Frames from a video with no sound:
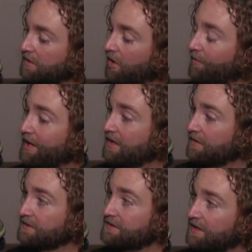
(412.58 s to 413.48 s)
or my
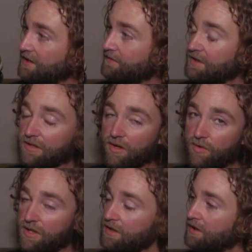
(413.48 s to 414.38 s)
heel sit even
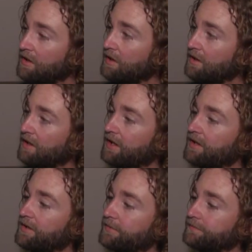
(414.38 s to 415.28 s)
lower,
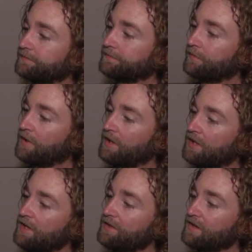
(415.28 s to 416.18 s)

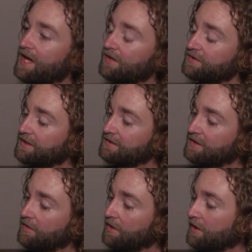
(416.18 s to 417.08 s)
the liner sits
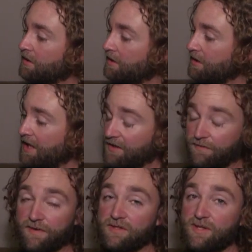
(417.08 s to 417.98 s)
lower. It
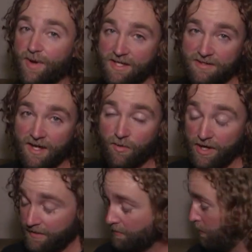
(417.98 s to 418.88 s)
feels the best that way.